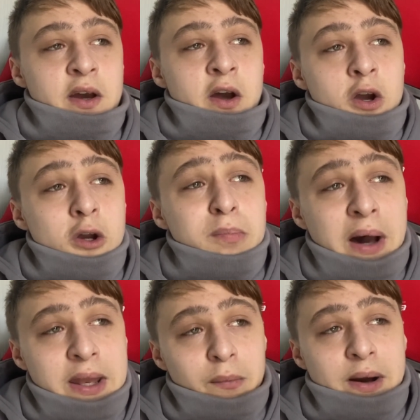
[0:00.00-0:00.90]
who,
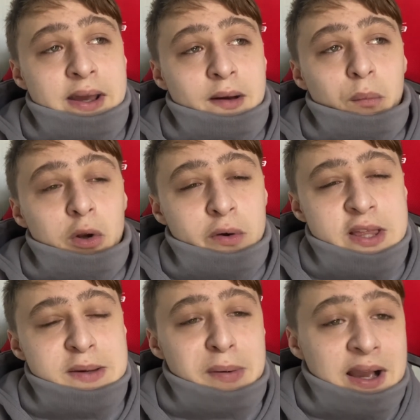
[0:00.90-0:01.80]
by the way, were looking
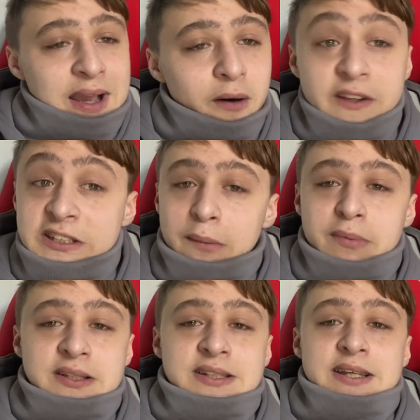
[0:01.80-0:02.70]
to back out the
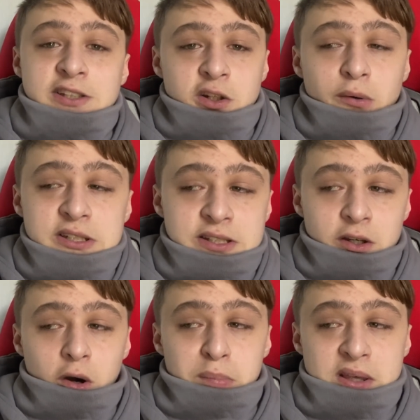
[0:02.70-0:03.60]
Champions League to go into the
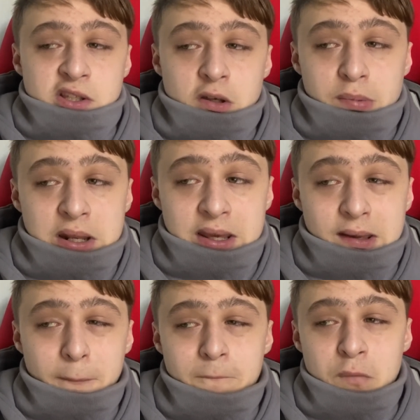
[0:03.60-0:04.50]
European Super League.
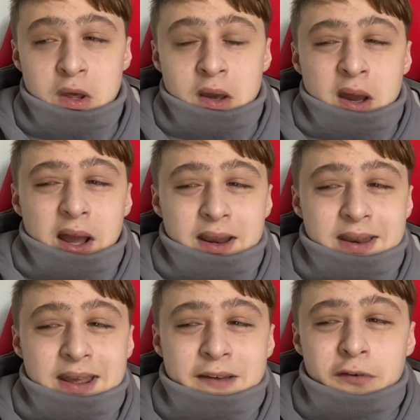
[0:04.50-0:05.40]
And
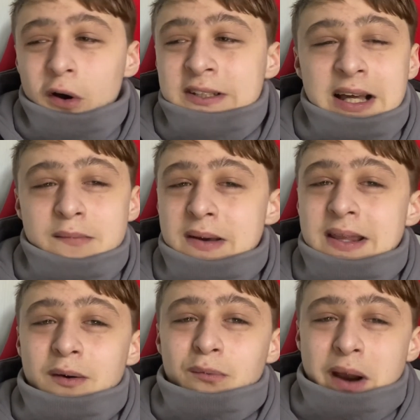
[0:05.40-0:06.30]
if you're telling me
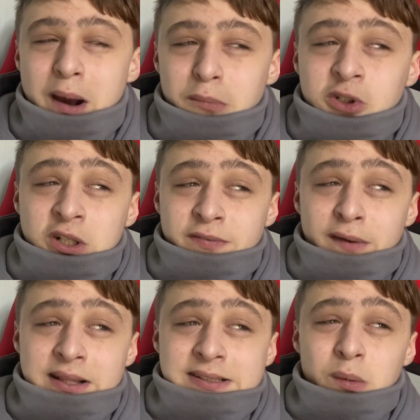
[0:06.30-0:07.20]
that Real Madrid
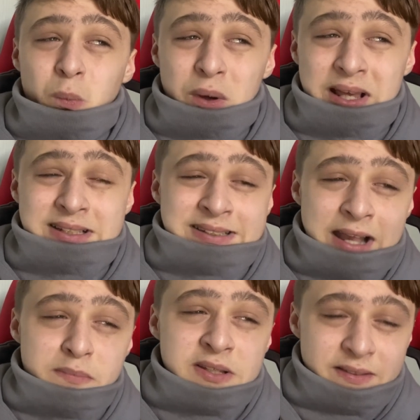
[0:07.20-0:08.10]
fans will
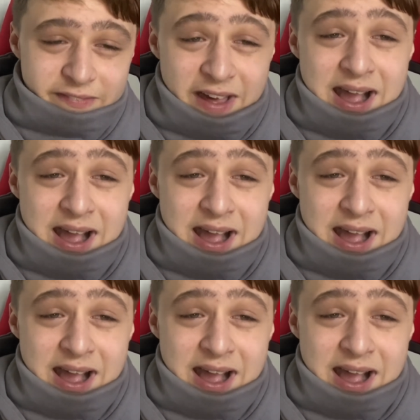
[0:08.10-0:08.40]
accept that,